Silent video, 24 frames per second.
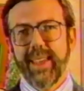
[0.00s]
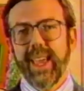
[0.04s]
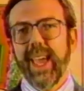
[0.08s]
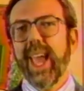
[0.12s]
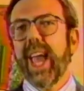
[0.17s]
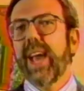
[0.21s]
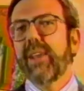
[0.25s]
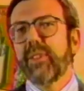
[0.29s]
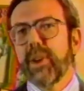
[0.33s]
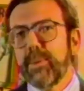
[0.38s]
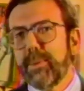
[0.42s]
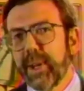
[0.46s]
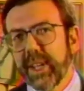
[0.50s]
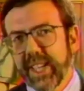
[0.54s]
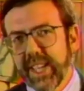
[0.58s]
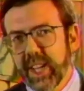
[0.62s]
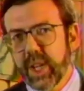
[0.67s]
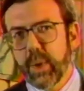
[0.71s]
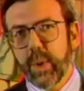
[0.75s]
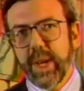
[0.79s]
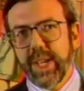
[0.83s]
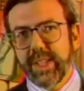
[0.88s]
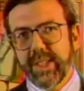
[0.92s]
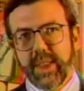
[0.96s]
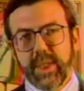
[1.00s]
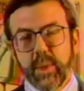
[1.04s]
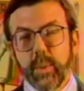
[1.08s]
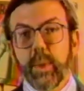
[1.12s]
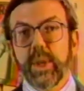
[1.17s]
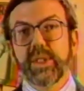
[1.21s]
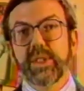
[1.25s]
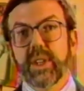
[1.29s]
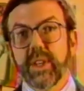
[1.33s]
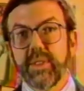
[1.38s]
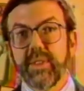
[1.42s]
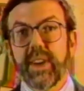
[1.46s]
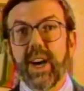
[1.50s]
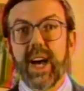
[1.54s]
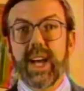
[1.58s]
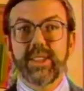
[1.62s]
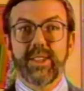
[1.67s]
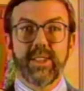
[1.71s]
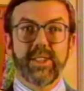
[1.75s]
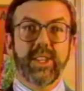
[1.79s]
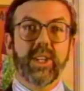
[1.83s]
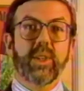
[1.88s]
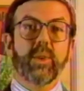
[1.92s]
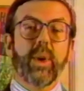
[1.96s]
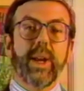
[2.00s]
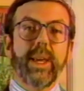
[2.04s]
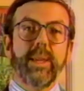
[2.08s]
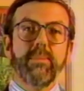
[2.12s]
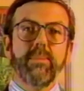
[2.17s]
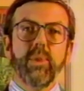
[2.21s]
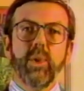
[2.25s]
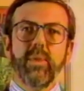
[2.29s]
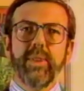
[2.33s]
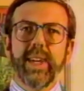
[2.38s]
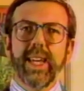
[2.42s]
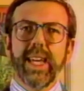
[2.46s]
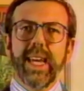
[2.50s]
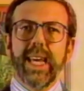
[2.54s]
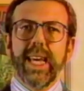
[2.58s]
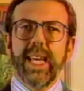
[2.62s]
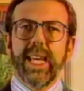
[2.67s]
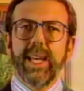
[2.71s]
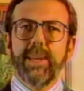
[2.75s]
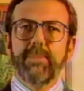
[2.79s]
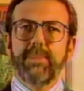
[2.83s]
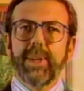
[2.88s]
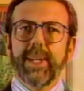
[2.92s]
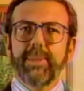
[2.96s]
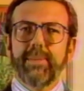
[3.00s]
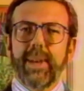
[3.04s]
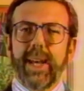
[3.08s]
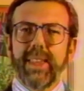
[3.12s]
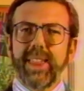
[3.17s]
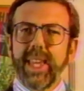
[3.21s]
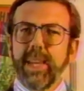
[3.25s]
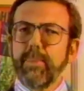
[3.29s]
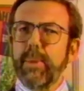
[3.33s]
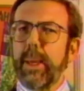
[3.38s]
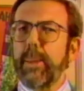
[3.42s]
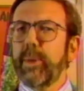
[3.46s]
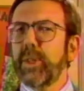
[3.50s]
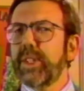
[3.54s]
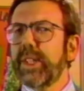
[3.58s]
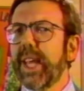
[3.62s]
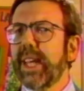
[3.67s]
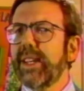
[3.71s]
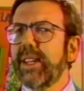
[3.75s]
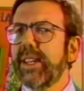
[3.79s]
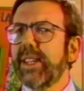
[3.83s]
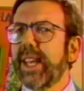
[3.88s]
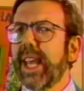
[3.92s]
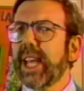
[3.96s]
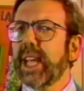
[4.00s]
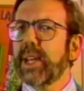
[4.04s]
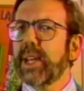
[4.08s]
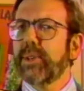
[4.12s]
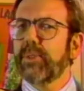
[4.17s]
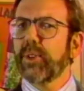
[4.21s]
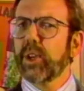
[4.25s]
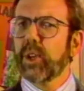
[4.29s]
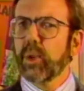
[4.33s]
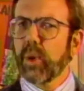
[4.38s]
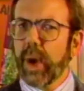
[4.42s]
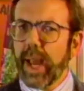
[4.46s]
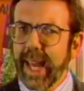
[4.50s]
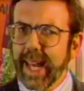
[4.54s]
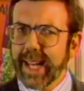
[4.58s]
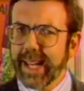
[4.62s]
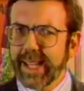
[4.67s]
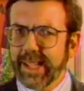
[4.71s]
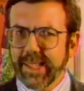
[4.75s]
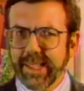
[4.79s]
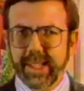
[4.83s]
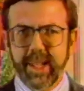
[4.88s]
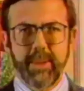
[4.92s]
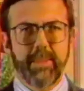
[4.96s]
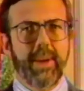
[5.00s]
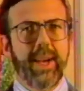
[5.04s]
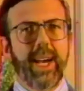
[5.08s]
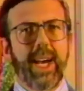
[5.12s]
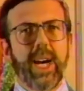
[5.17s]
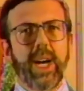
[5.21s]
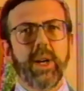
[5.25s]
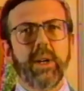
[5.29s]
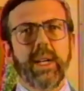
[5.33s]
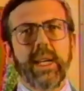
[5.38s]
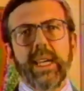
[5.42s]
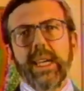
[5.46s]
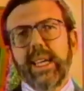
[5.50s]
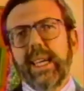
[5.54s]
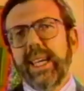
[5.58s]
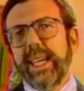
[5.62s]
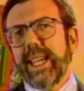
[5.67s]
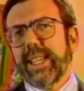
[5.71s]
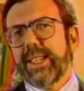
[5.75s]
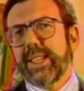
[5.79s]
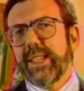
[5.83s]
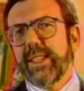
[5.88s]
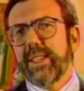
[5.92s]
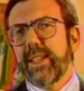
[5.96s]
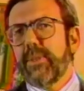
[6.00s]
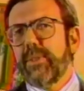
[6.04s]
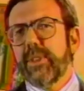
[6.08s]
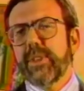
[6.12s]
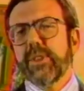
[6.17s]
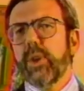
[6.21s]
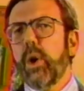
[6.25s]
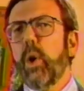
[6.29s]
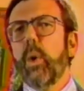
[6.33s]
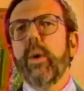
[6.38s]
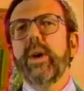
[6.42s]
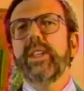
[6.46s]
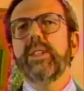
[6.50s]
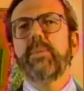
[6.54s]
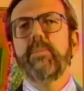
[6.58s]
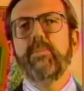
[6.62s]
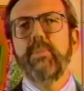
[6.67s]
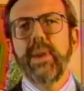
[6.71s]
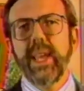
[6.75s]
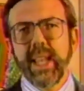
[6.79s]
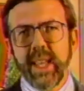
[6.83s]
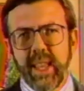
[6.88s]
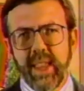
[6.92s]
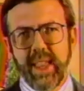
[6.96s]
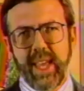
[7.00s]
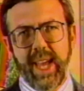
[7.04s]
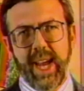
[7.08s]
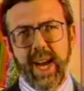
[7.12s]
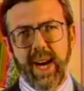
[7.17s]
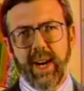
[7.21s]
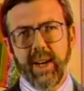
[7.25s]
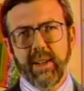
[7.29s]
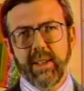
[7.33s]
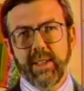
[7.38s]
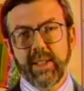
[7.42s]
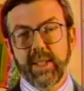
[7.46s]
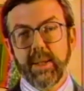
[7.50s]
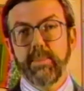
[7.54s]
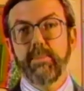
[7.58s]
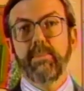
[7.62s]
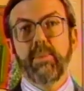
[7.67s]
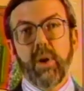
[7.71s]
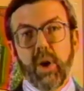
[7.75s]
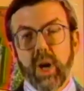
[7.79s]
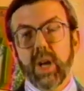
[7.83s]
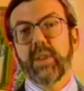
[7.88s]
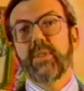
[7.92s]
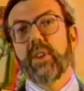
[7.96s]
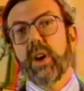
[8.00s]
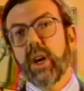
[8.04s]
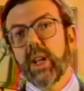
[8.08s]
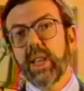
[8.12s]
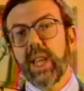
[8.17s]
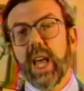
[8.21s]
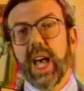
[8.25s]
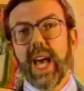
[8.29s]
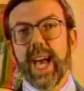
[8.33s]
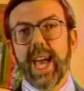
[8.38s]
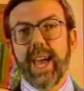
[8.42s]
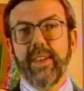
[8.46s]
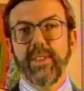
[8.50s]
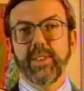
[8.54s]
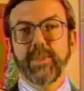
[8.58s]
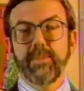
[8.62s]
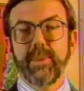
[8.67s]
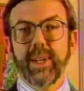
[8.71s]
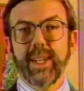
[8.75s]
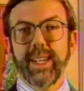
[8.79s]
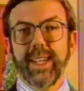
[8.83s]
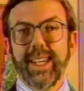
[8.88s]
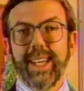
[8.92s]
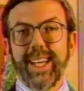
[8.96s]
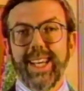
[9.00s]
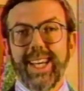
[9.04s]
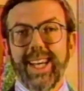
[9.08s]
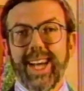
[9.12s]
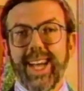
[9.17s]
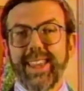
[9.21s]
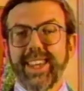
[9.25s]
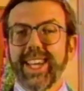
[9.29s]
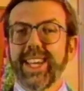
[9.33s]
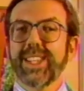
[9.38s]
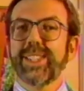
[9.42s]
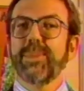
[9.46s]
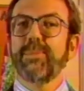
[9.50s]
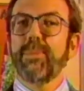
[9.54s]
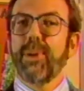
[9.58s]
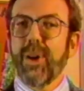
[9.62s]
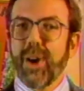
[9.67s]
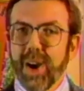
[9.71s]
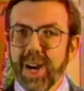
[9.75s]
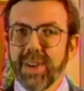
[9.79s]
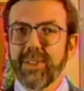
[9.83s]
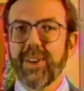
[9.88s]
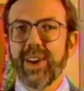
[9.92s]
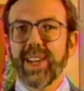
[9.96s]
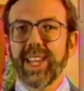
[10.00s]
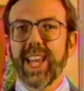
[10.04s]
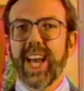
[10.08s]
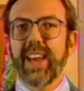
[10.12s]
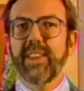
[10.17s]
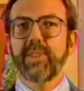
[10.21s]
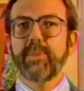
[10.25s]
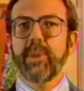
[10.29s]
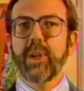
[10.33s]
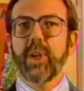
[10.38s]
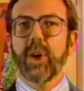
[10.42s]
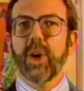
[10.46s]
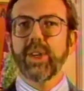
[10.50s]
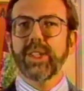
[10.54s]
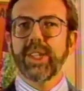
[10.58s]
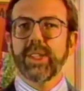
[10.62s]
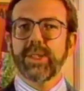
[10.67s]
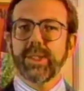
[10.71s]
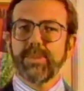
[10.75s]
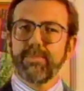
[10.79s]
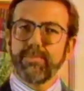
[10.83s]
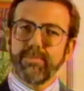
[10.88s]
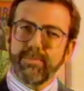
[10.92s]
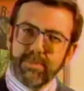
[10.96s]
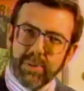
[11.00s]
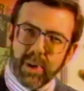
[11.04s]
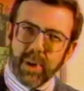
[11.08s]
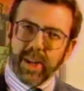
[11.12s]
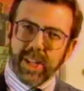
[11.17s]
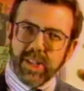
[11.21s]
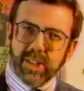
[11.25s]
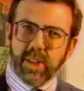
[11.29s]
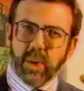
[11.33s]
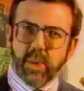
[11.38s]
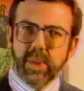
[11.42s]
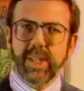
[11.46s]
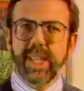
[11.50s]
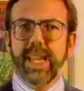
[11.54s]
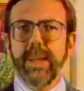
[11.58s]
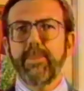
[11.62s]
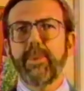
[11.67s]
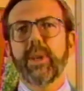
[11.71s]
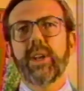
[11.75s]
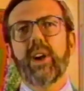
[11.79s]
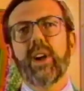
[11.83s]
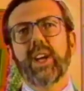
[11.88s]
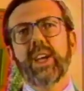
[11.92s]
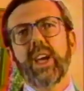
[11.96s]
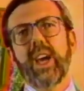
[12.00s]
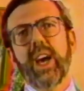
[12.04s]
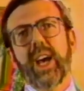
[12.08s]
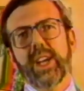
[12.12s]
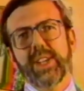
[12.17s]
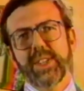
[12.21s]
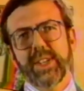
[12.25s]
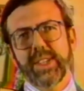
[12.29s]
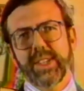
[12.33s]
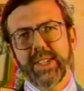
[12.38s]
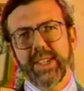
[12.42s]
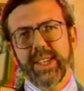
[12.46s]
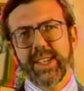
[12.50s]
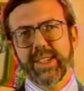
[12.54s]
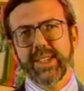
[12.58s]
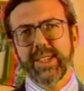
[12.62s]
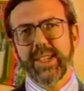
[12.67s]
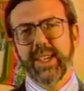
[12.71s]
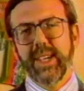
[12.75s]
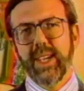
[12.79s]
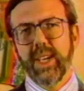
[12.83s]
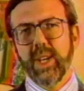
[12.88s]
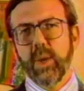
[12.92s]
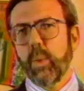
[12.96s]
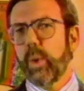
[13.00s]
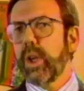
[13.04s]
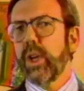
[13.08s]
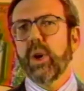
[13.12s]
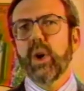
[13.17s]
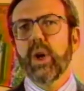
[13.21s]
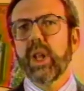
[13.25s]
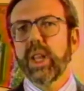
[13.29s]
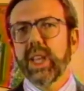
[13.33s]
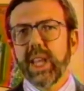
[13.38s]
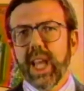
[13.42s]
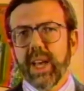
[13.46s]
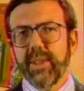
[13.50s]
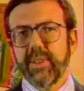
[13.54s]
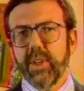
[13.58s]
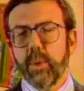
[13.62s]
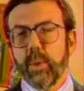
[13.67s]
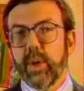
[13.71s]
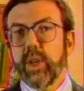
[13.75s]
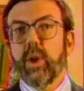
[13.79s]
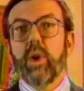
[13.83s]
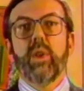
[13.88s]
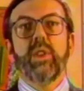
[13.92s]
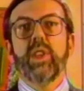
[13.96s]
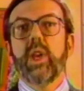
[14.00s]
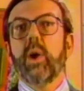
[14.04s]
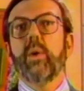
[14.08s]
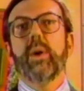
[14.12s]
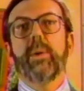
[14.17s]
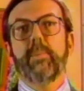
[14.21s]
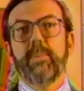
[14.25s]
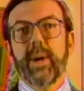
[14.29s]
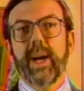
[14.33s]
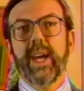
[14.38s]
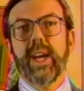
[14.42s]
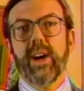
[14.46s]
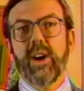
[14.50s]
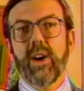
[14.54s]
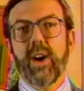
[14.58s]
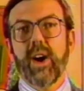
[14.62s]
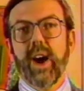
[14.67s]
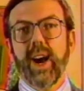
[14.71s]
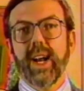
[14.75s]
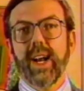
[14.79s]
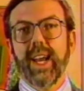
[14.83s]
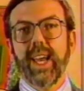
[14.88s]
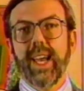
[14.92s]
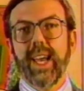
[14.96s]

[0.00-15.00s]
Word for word: Everybody agrees that The Wizard of Oz is a great movie, but I think people tend to take it for granted somehow. It's as if it's always been there. It's a part of our lives, but I think it's a part of our lives because it's buried so deep in our consciousness. We all love it, we all know it by heart.